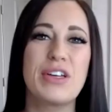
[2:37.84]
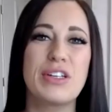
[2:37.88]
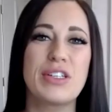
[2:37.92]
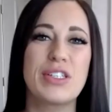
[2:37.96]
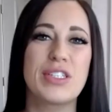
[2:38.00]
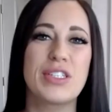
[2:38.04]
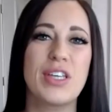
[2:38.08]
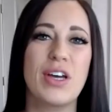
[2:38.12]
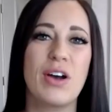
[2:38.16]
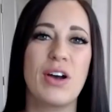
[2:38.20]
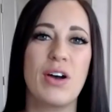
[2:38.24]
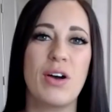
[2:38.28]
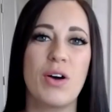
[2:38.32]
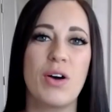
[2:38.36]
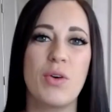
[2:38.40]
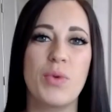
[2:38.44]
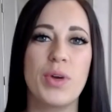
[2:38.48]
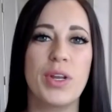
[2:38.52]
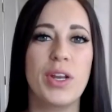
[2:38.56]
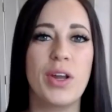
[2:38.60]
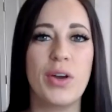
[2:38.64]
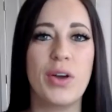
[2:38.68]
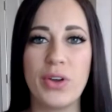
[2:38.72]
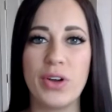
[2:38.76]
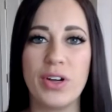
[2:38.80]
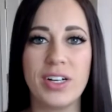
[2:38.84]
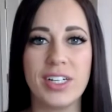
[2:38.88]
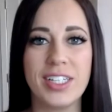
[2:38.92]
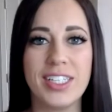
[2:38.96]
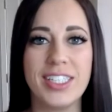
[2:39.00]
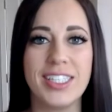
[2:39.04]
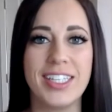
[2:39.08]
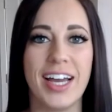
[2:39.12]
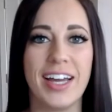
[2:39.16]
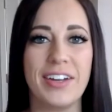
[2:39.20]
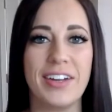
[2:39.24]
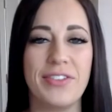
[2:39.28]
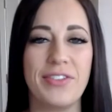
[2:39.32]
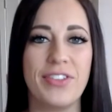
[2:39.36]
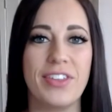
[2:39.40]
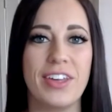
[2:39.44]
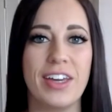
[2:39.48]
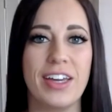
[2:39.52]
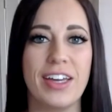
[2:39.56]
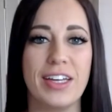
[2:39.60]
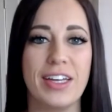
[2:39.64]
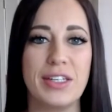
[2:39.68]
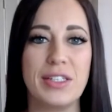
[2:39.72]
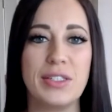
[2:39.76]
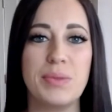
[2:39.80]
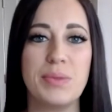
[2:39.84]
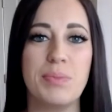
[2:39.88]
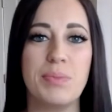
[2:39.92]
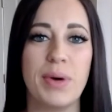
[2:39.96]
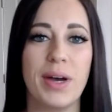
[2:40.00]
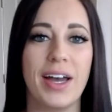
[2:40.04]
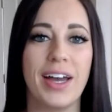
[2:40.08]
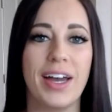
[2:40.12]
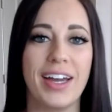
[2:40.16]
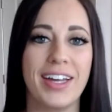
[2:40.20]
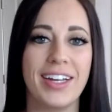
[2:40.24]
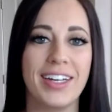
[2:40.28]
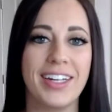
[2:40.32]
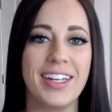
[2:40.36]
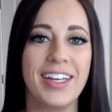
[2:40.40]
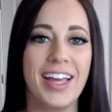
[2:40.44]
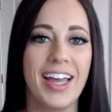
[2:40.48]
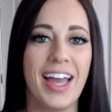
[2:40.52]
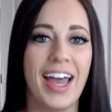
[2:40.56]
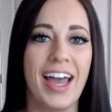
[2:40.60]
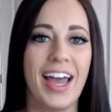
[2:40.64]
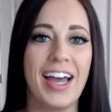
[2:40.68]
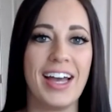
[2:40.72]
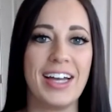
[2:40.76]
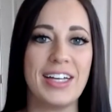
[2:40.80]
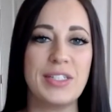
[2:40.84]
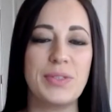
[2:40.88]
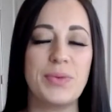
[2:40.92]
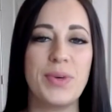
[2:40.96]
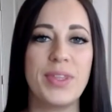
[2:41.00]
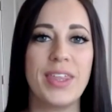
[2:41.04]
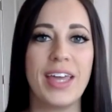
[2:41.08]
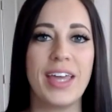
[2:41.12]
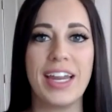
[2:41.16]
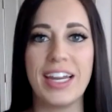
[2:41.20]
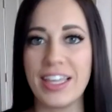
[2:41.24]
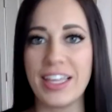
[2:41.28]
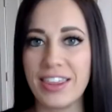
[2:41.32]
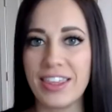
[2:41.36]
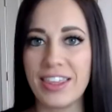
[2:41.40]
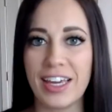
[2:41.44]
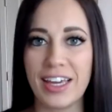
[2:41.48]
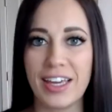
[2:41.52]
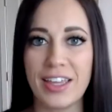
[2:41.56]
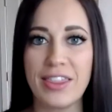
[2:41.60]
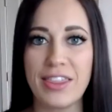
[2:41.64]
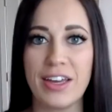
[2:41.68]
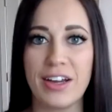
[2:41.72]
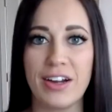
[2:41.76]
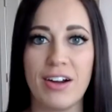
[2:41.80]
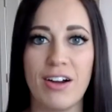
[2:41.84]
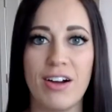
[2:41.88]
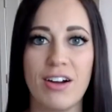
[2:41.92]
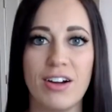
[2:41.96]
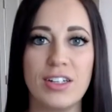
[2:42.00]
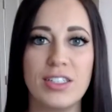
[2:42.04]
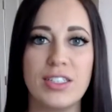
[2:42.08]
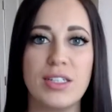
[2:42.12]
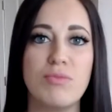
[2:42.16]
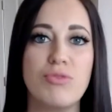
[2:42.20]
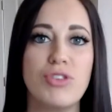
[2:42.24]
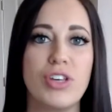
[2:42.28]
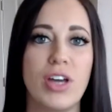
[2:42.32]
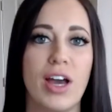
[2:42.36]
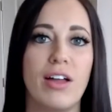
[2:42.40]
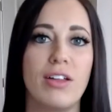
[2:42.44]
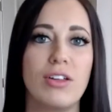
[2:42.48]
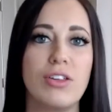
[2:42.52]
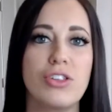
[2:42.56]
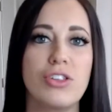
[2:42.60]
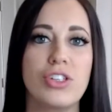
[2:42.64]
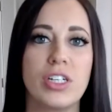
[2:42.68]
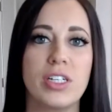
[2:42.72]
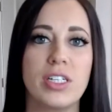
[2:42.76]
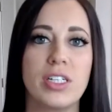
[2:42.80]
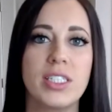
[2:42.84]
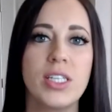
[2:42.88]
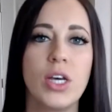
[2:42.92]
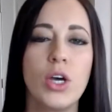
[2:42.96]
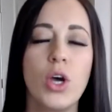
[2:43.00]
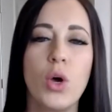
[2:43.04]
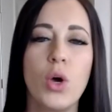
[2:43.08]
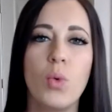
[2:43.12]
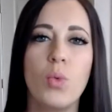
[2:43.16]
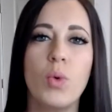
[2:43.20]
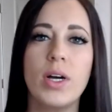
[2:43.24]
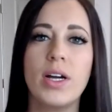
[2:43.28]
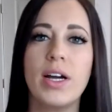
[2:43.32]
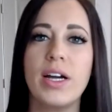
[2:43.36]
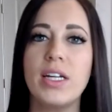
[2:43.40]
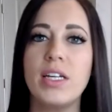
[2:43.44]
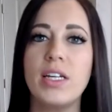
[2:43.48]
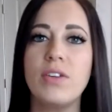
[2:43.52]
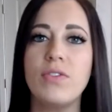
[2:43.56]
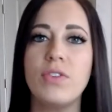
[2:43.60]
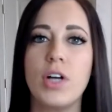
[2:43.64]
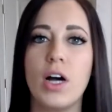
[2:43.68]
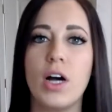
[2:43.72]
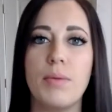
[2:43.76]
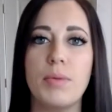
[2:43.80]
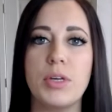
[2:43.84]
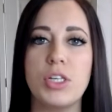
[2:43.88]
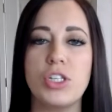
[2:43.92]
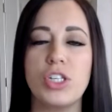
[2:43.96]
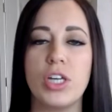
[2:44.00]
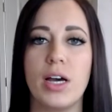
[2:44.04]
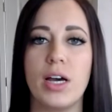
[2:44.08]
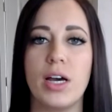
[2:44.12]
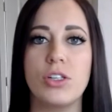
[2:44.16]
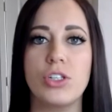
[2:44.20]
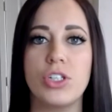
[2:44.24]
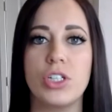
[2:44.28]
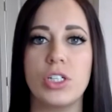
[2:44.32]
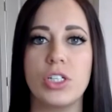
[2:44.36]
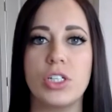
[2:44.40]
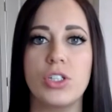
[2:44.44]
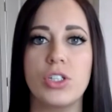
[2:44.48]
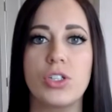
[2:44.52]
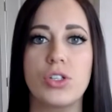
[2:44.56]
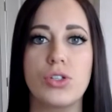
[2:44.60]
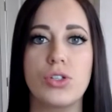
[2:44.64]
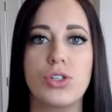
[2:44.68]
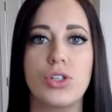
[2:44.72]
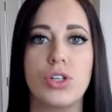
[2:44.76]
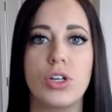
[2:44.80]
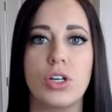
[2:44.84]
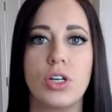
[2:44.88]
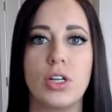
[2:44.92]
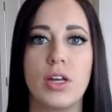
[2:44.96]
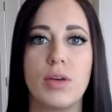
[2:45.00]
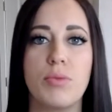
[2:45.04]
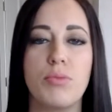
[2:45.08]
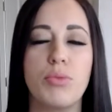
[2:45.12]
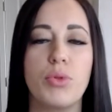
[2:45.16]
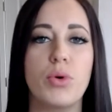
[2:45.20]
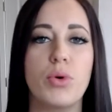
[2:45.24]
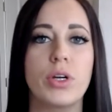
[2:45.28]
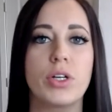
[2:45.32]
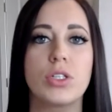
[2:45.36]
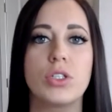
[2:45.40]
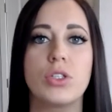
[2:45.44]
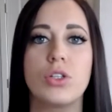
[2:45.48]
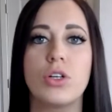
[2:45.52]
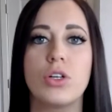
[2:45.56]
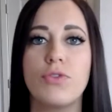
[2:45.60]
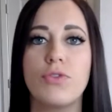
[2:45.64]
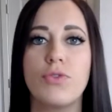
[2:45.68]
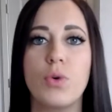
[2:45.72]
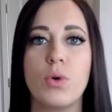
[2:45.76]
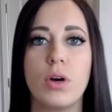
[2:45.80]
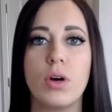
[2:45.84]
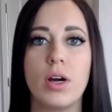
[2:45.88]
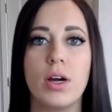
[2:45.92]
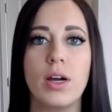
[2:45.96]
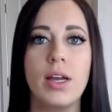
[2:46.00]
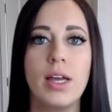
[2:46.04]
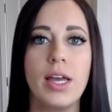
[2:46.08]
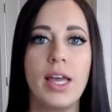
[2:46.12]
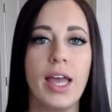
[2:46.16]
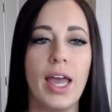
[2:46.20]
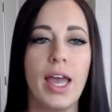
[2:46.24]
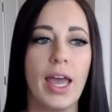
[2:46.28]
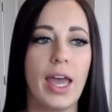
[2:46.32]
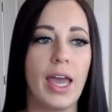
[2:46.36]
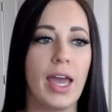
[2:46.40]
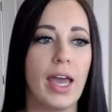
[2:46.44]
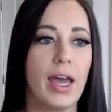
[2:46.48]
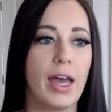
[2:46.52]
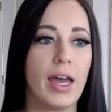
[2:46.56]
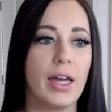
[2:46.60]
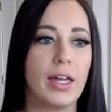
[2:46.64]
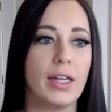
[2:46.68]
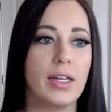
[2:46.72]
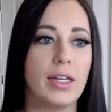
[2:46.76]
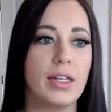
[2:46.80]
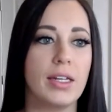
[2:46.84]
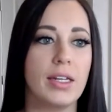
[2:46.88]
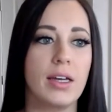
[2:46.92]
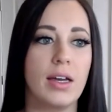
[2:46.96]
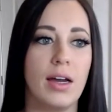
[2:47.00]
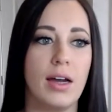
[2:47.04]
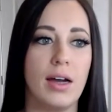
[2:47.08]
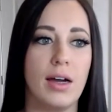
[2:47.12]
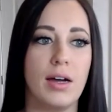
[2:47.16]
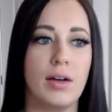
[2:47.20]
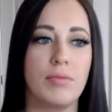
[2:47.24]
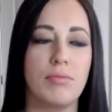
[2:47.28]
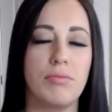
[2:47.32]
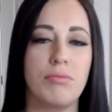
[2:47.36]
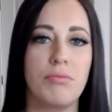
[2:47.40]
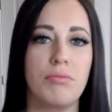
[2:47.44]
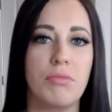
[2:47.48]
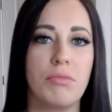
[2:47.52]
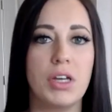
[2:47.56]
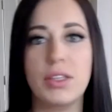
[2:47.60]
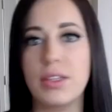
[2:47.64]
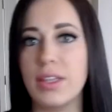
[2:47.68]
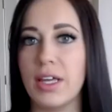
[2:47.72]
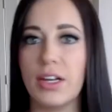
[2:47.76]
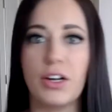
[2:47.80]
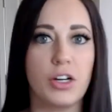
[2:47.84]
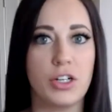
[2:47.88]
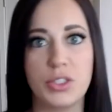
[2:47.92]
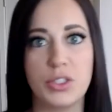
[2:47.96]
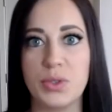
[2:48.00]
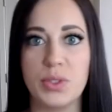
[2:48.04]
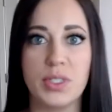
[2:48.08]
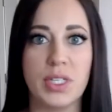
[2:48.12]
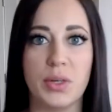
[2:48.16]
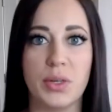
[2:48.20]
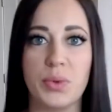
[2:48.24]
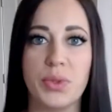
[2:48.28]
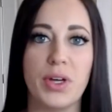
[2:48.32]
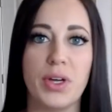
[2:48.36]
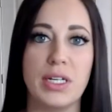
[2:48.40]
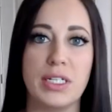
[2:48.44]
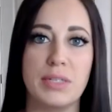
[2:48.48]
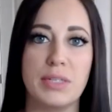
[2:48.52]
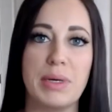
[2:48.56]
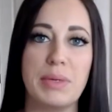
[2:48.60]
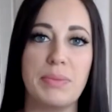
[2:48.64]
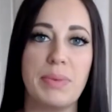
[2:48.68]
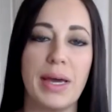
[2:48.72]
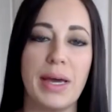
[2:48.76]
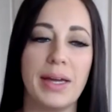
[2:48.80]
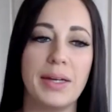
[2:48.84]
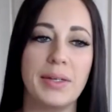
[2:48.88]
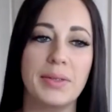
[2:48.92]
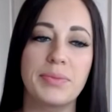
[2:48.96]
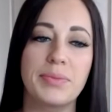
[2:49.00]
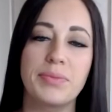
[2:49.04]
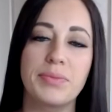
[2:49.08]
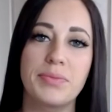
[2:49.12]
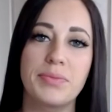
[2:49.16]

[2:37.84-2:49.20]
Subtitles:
So we know the good side of things, but as with anything, there are some challenges. What kind of common challenges should employers look for and that are associated with on-demand pay?